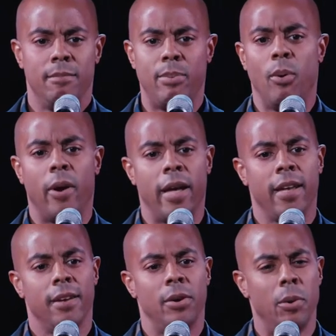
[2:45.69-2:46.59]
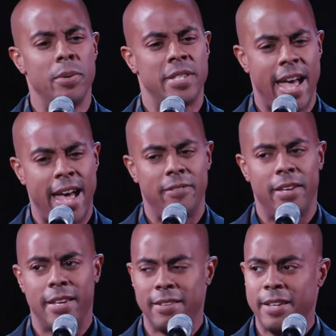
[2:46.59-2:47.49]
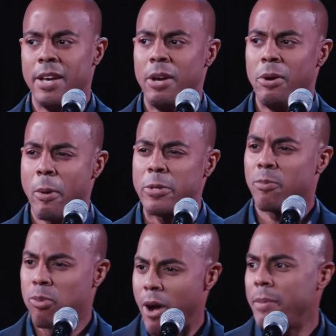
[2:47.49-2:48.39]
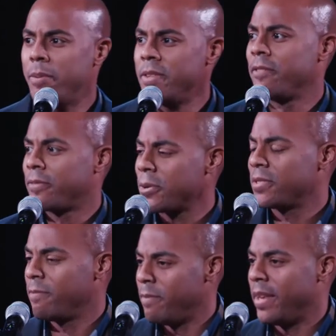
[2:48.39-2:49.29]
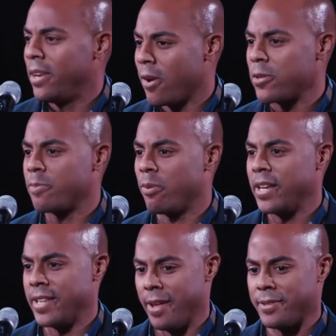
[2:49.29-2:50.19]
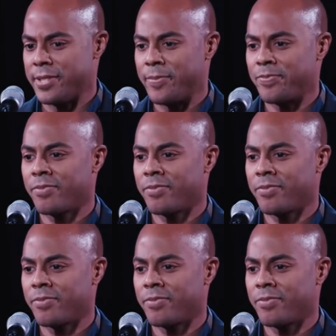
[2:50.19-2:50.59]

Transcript: boy who was having what was probably the first of many nervous breakdowns.